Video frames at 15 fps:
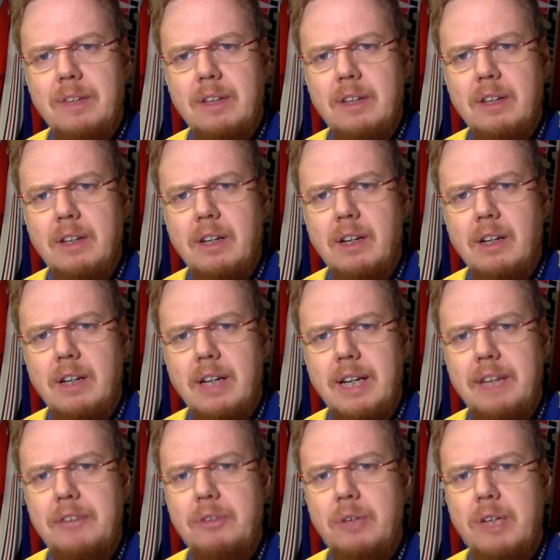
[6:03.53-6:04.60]
the
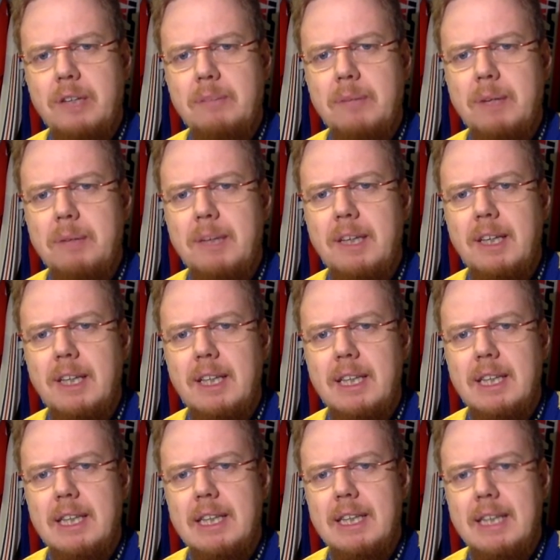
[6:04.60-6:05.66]
head to head, maybe
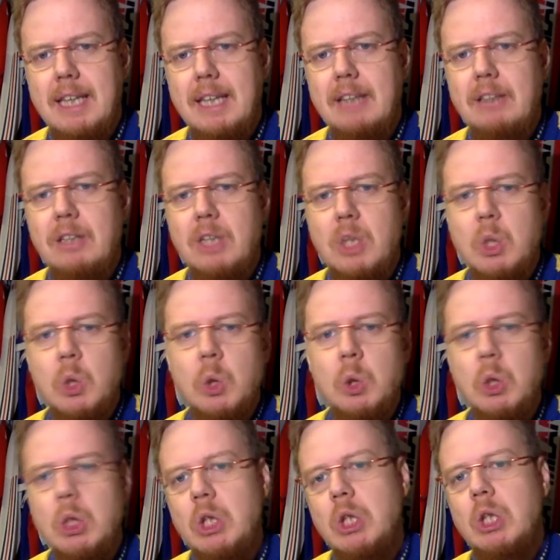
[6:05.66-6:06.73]
that could.